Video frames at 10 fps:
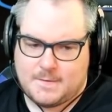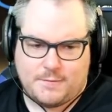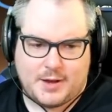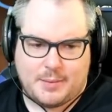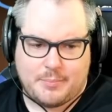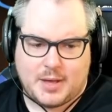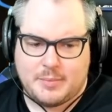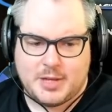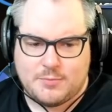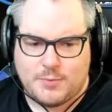Rem. I
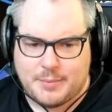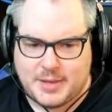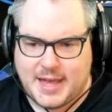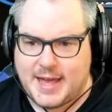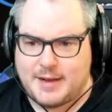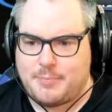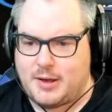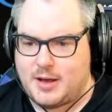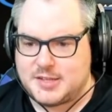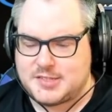mean, Rem can't
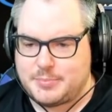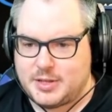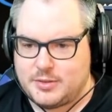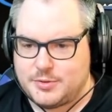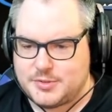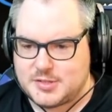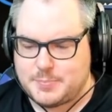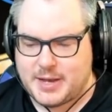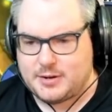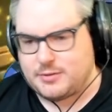possibly lose this
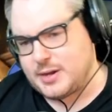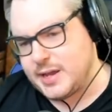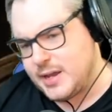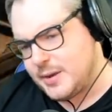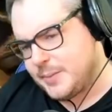battle, right?